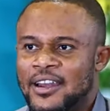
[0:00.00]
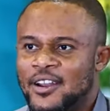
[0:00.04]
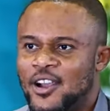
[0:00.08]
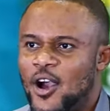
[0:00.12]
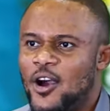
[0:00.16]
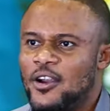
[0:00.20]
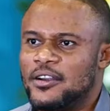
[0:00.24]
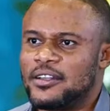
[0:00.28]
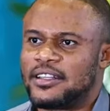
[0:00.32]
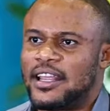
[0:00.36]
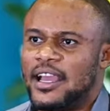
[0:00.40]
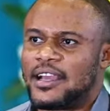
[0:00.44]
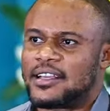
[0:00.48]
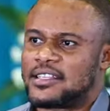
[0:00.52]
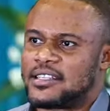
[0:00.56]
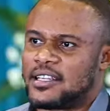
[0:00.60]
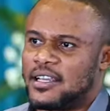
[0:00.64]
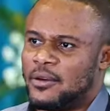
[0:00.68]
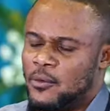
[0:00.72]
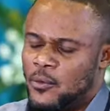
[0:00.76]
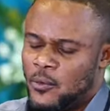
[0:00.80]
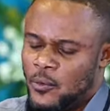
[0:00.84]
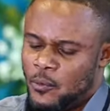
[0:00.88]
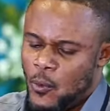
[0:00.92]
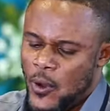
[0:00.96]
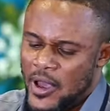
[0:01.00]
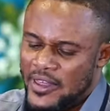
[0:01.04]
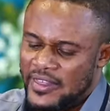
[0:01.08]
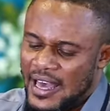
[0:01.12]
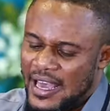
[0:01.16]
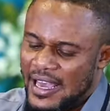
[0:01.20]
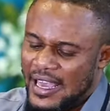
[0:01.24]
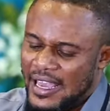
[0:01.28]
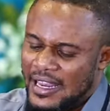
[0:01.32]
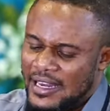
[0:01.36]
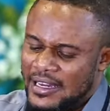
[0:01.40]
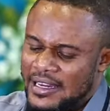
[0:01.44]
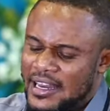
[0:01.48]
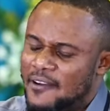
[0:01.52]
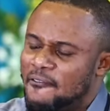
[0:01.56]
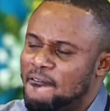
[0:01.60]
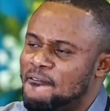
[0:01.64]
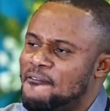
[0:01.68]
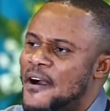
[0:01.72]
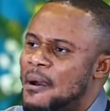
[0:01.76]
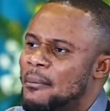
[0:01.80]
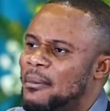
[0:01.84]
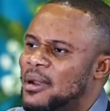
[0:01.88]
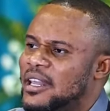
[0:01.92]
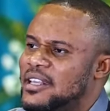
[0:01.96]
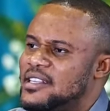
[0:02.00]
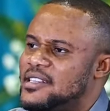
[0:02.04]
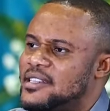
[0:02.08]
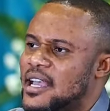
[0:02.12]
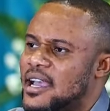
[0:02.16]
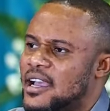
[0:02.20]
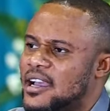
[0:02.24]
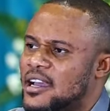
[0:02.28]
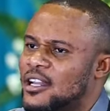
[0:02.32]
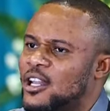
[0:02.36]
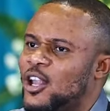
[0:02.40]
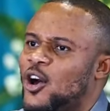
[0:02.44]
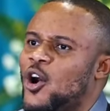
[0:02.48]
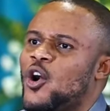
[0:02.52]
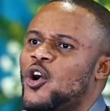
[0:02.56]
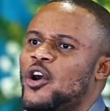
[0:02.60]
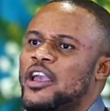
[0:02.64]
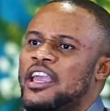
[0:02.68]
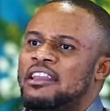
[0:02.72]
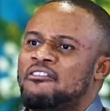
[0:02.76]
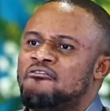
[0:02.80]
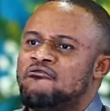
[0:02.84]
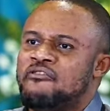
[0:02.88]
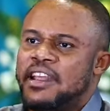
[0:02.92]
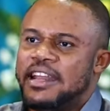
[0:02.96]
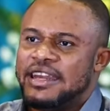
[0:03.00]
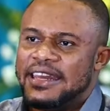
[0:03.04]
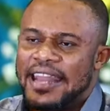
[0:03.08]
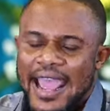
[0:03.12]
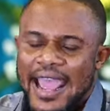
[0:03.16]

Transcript: In context, whether in the family circle or in